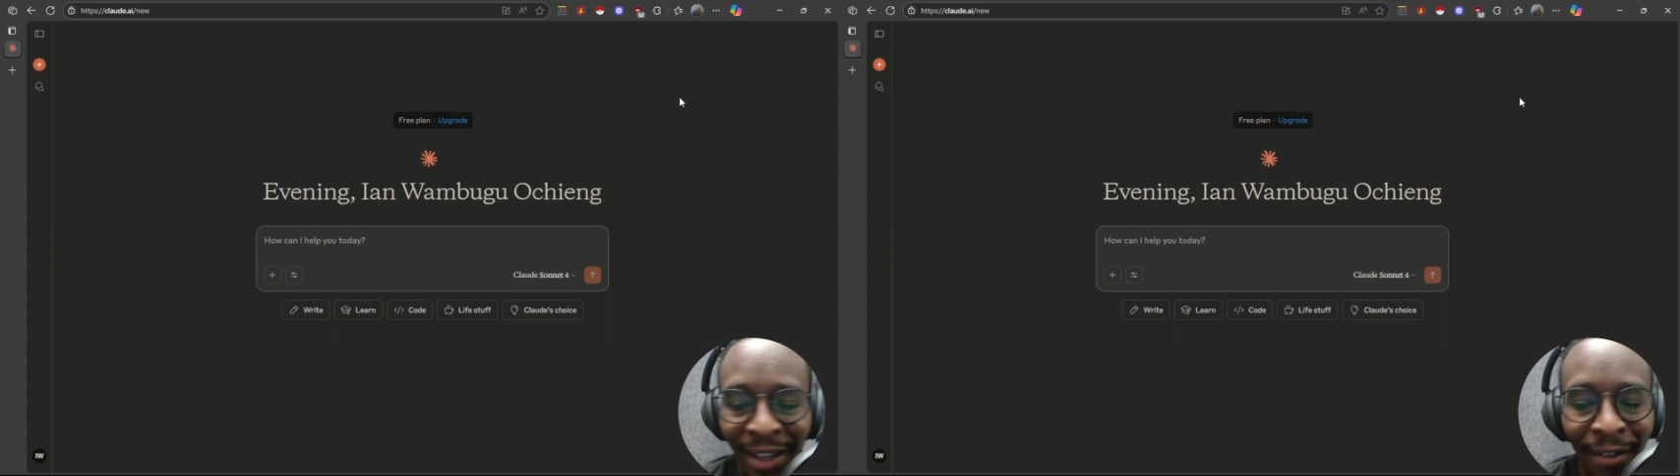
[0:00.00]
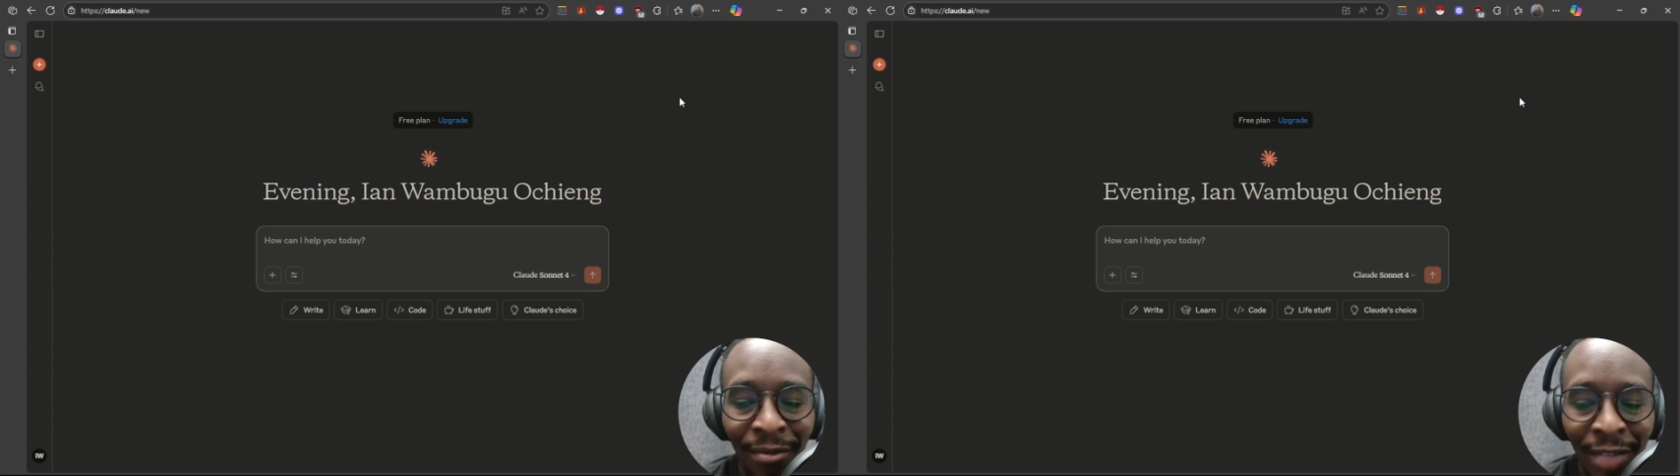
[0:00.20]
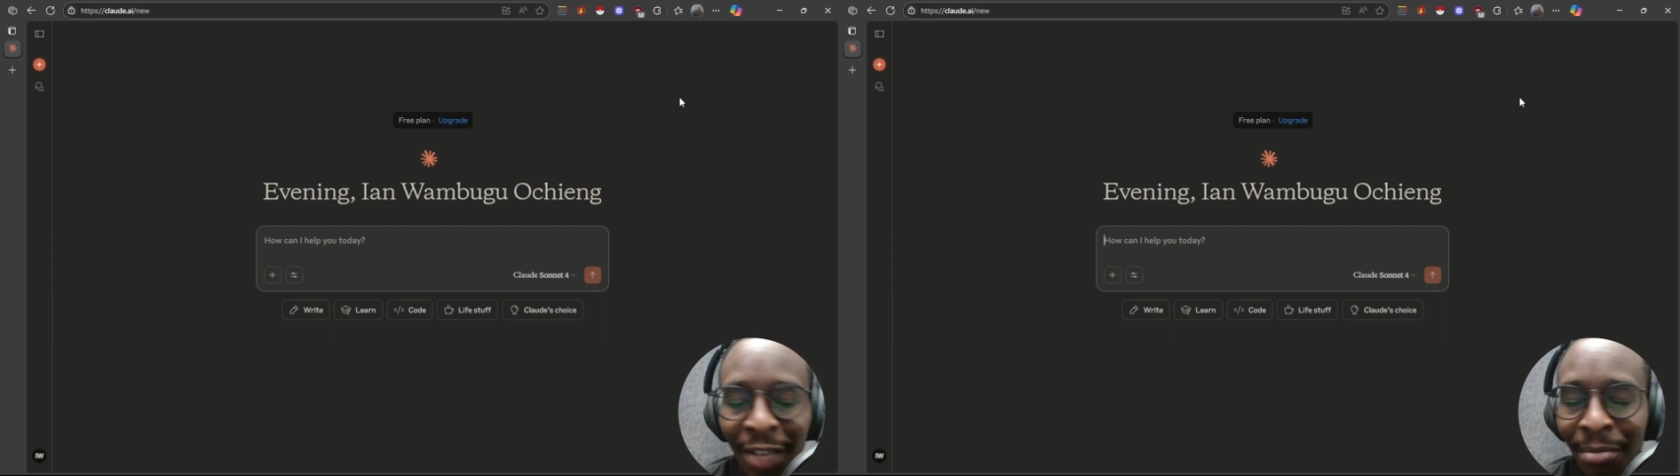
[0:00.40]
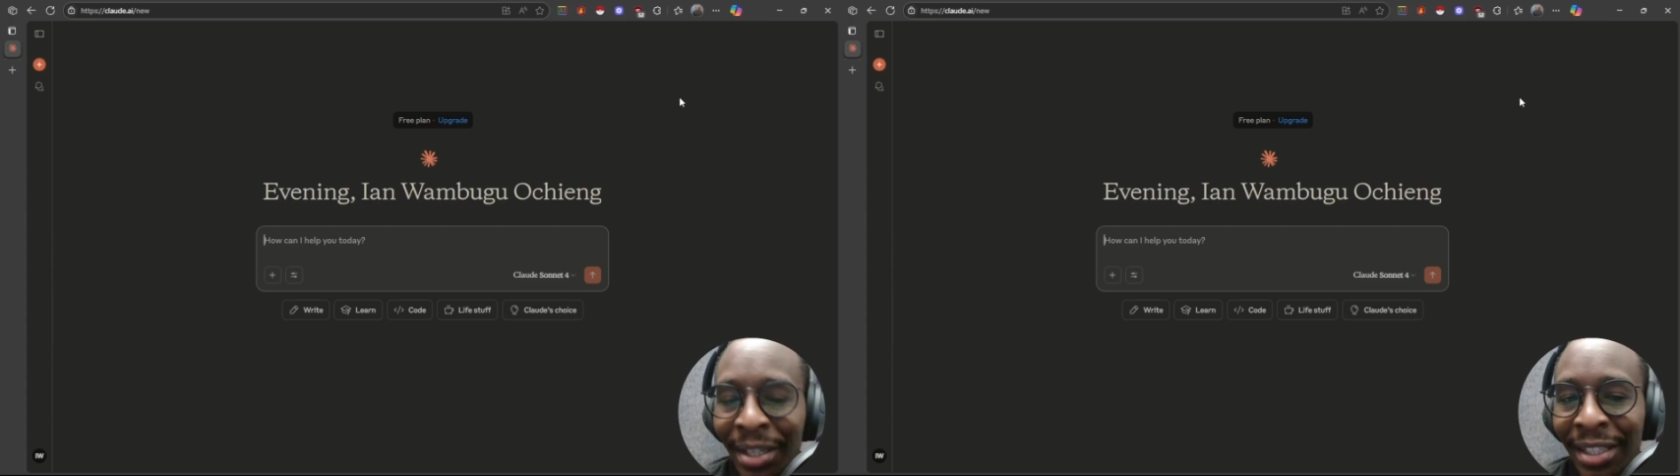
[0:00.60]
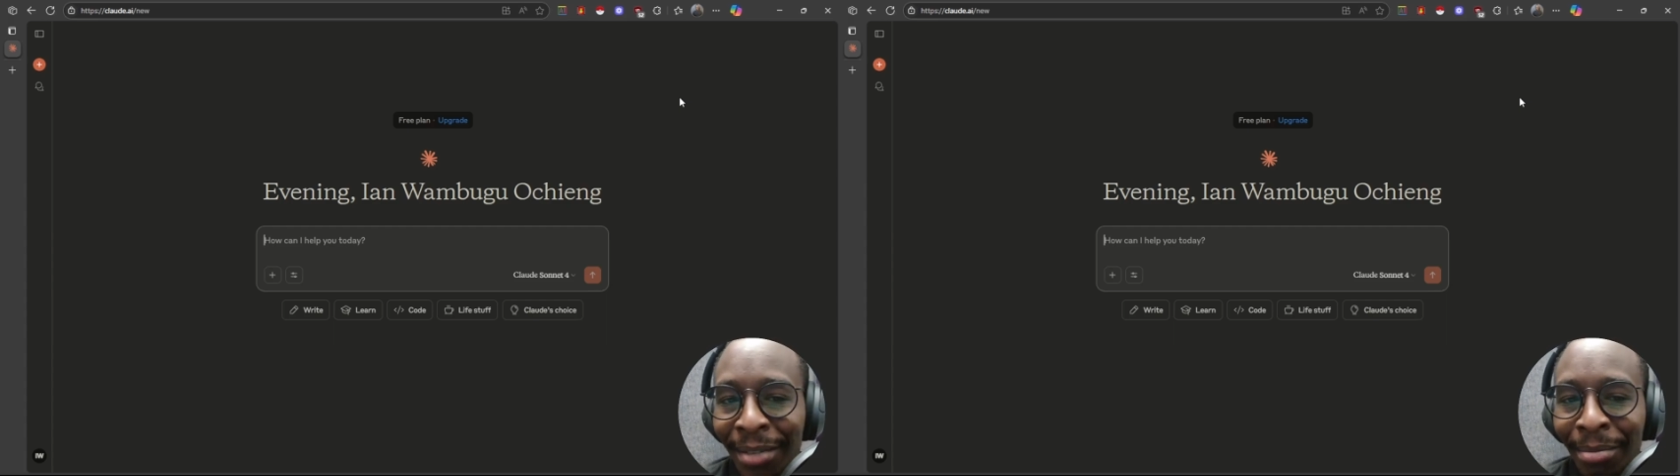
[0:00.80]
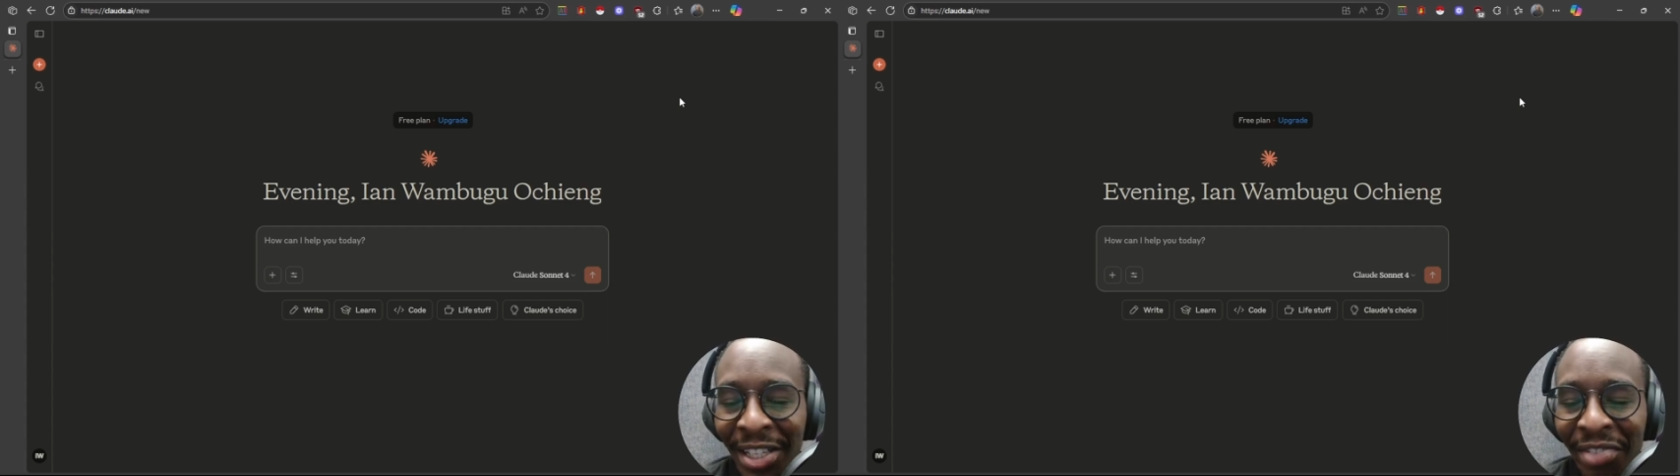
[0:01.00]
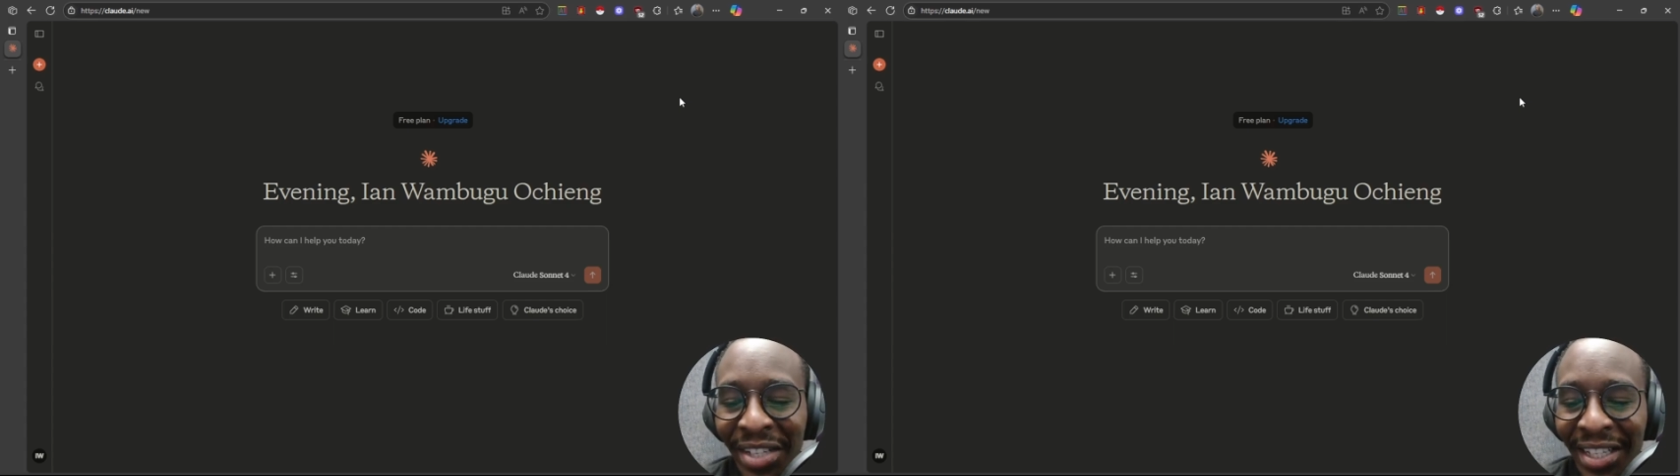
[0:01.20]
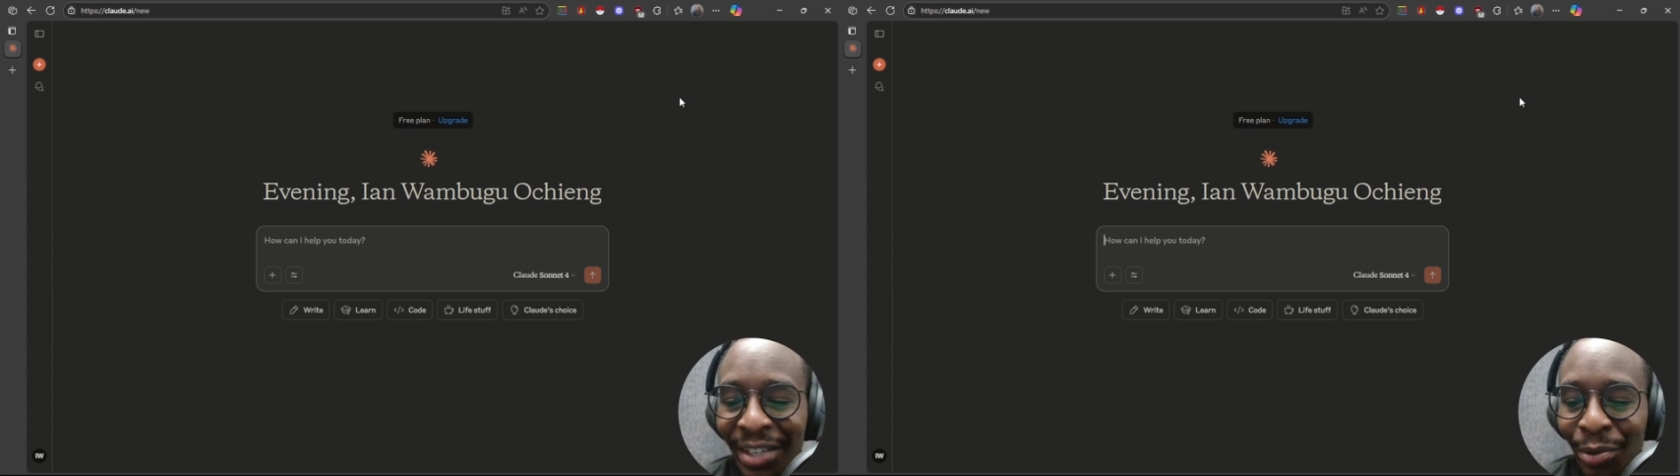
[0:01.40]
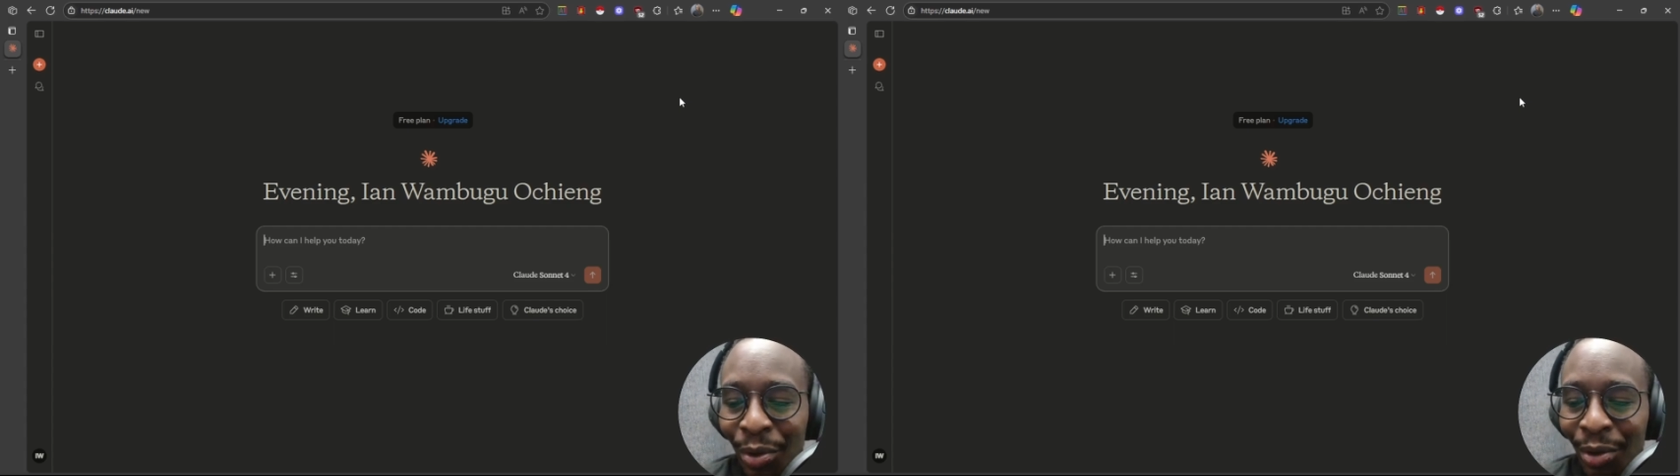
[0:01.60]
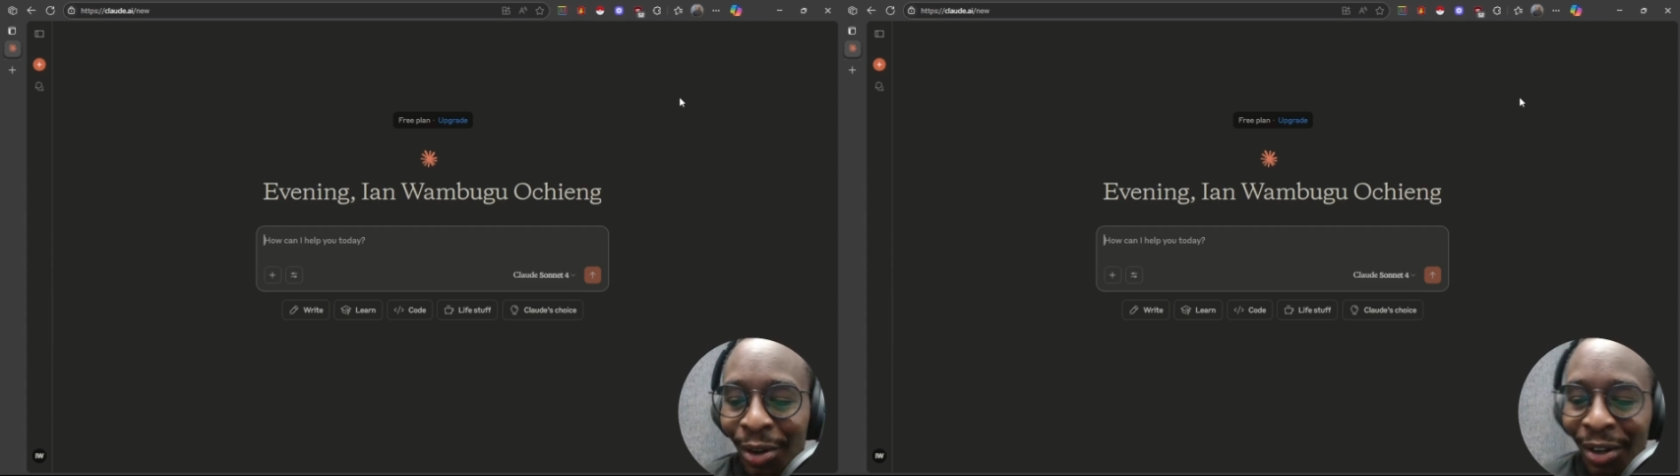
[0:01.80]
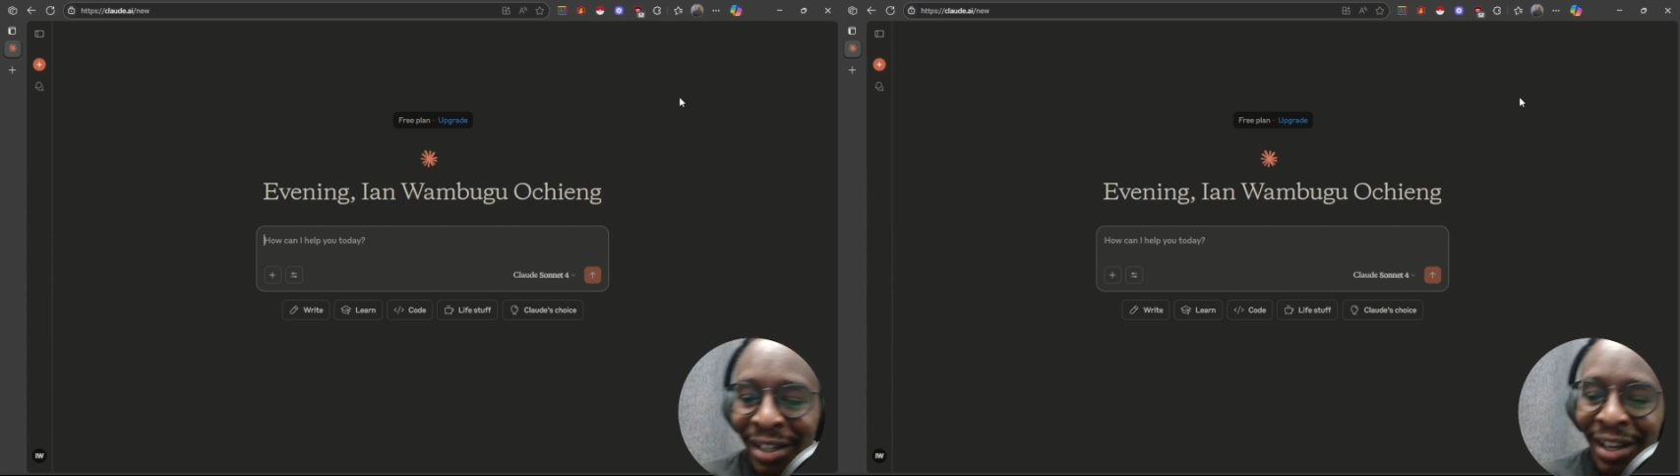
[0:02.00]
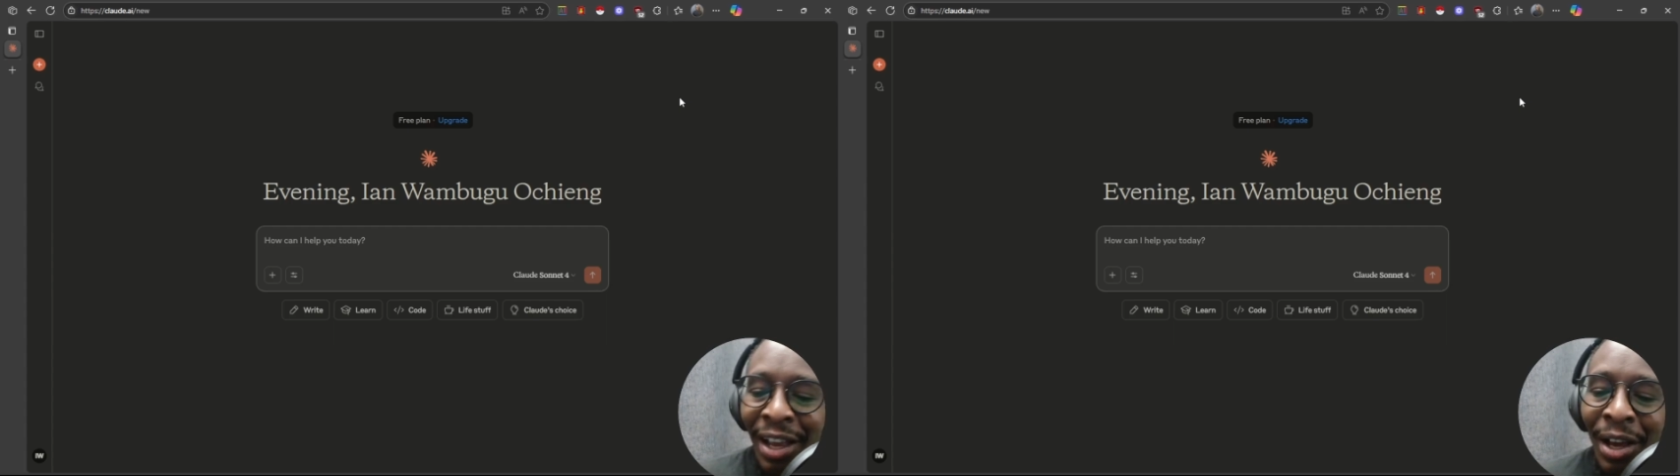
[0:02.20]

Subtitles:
There've been some massive changes with Claude.